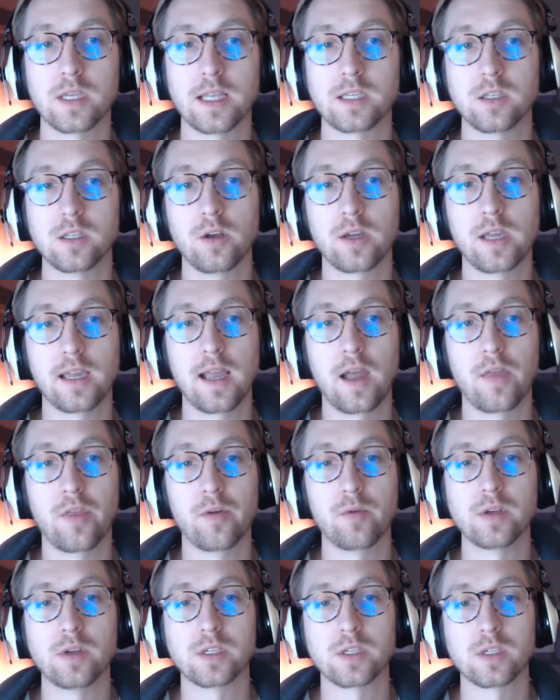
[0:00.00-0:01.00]
It's looking at
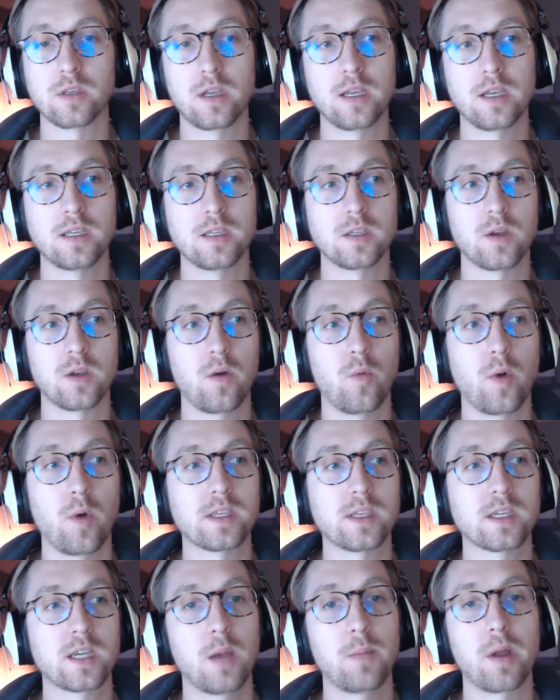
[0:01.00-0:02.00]

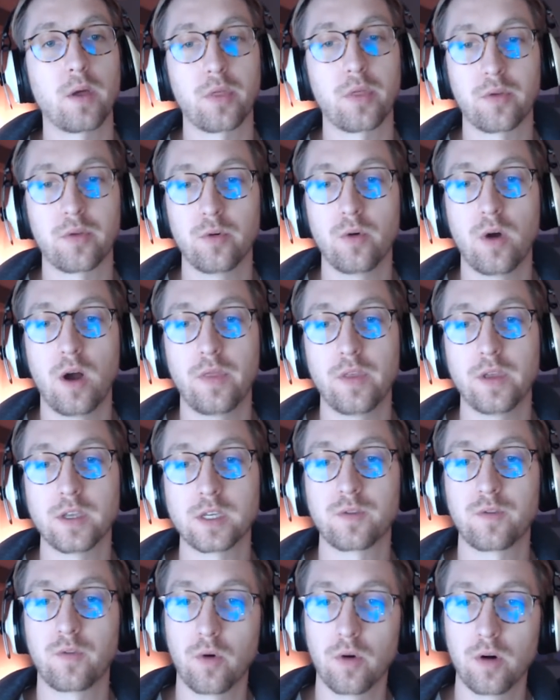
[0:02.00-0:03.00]
what's coming through on this
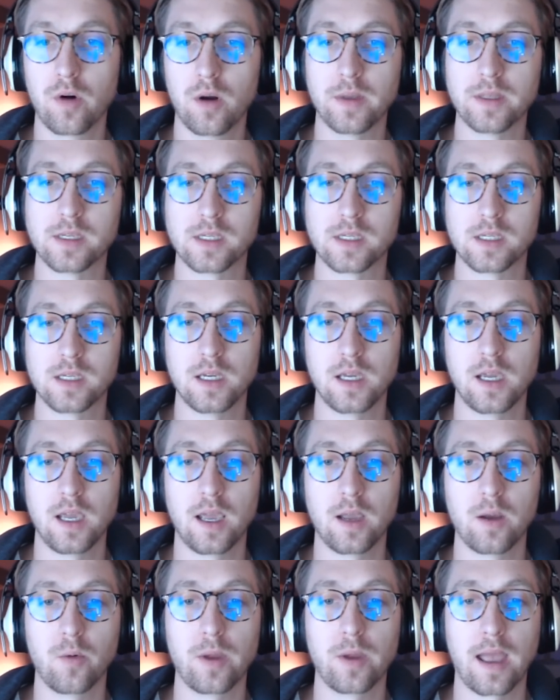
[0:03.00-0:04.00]
forum and
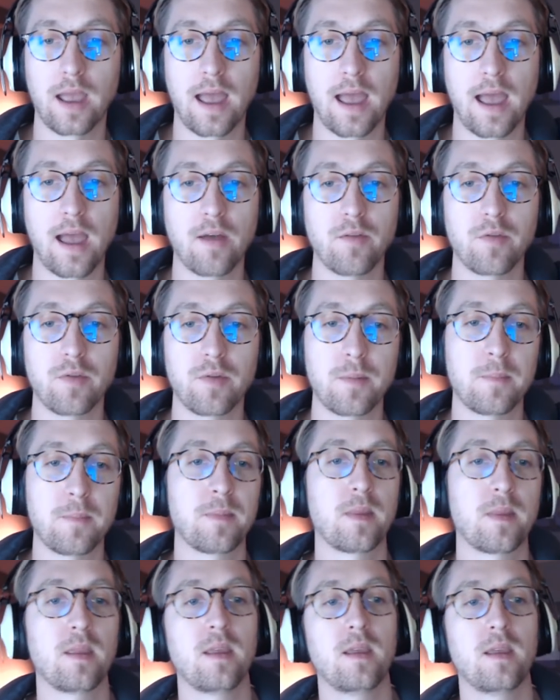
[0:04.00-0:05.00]
seeing we have
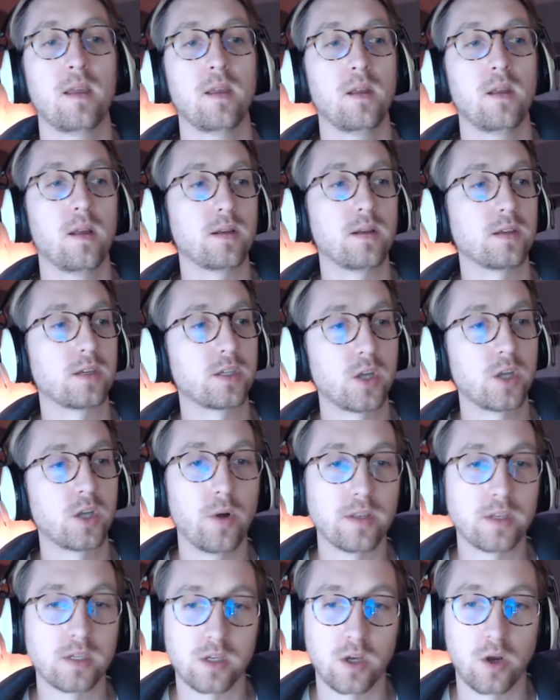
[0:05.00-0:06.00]

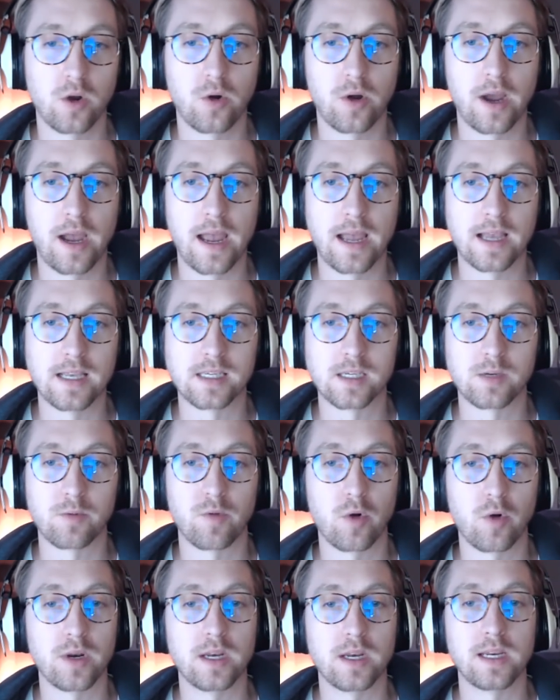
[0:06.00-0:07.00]
so-and-so has
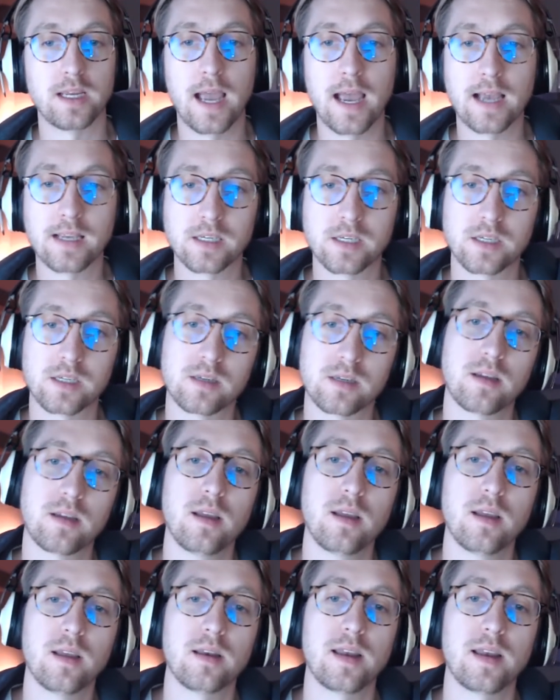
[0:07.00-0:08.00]
voted yes.
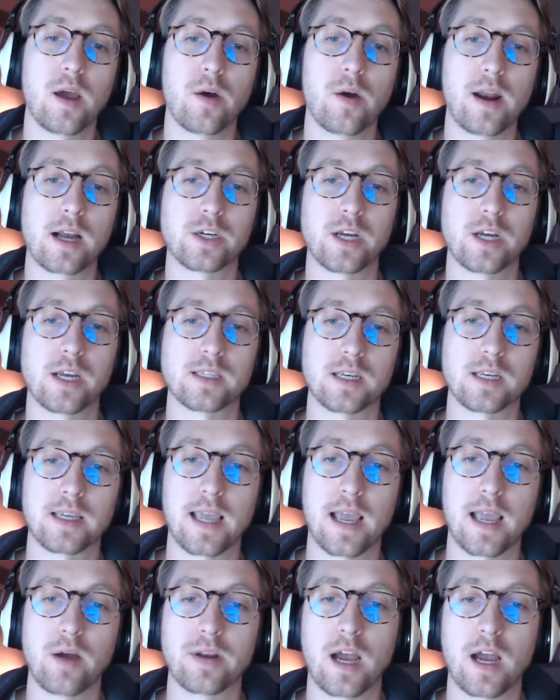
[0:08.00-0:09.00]
Now it actually has to
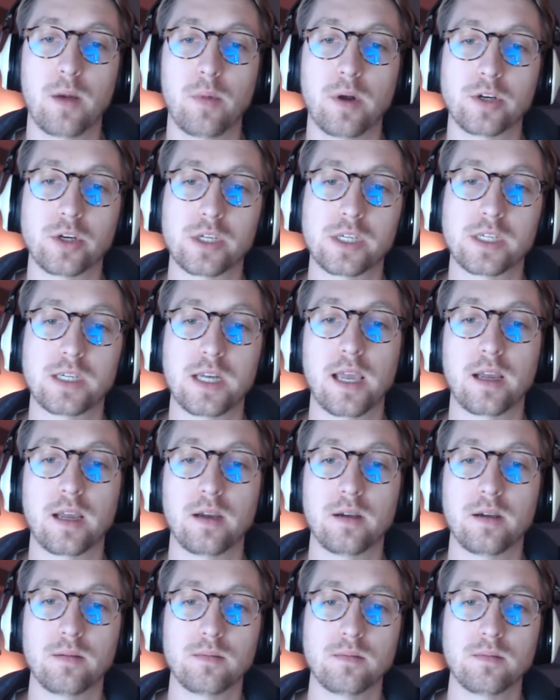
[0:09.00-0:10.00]
count how much stake
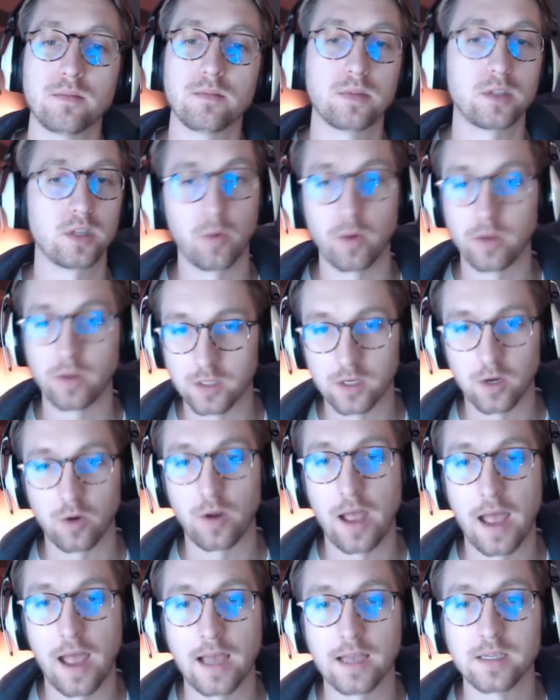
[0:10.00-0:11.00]

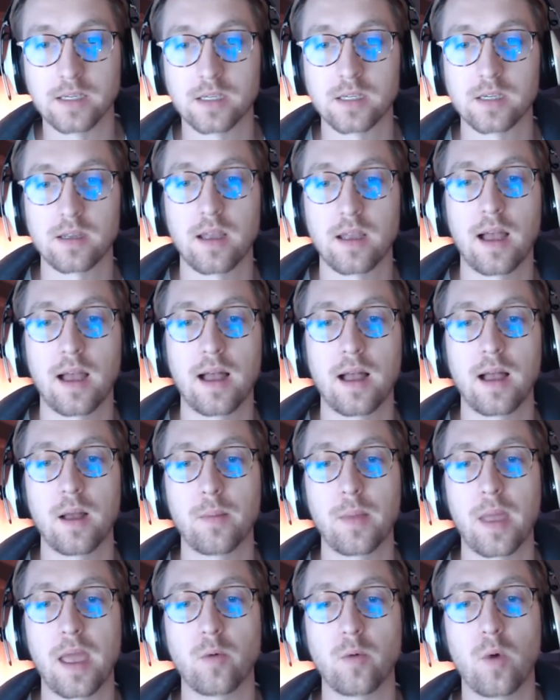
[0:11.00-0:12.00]
so-and-so has
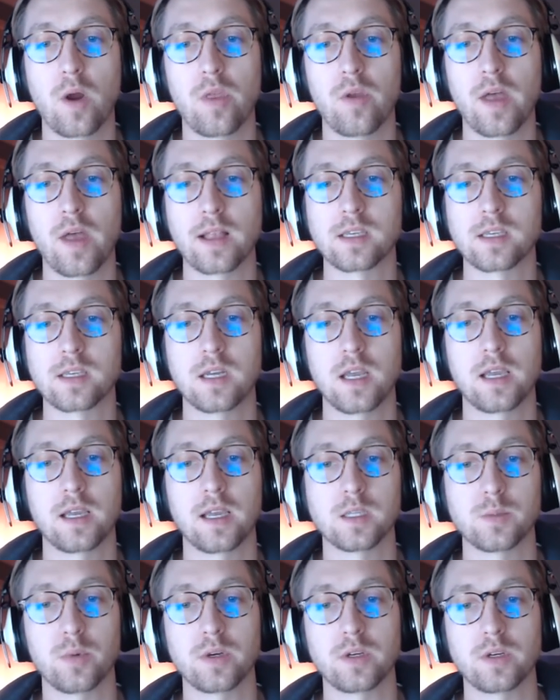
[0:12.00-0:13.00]
and whether that stake
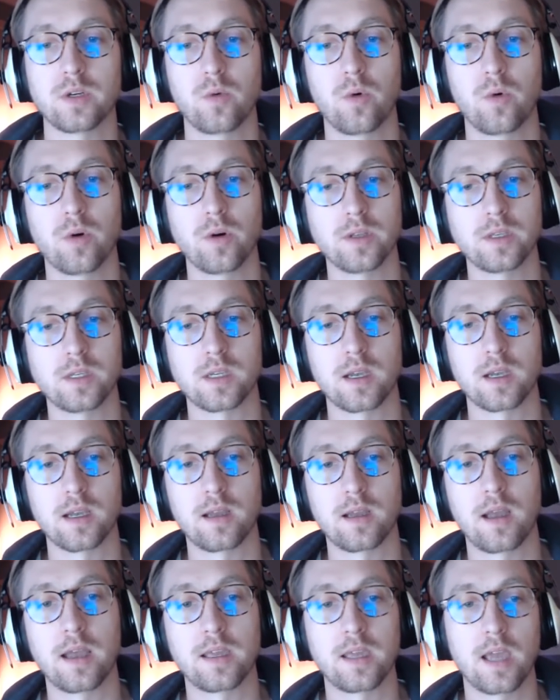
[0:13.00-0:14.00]
is put towards
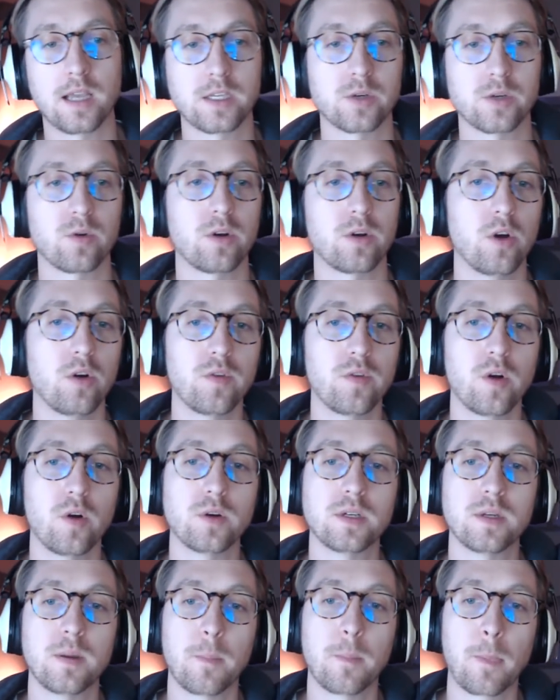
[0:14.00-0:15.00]
a yes or a no
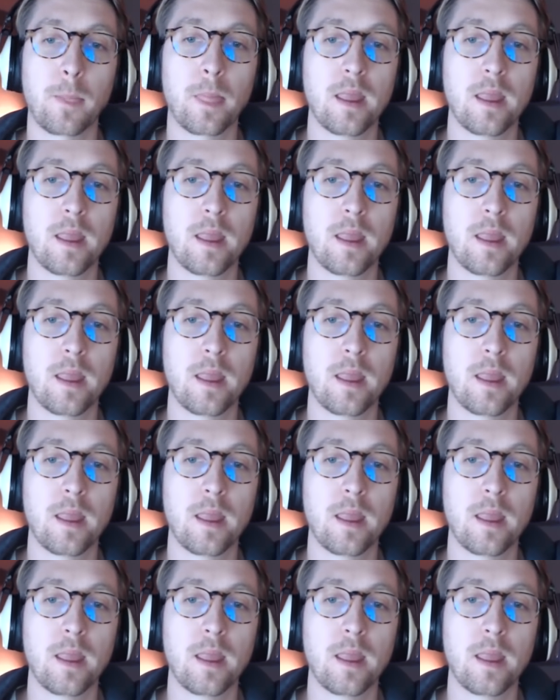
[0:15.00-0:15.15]
vote.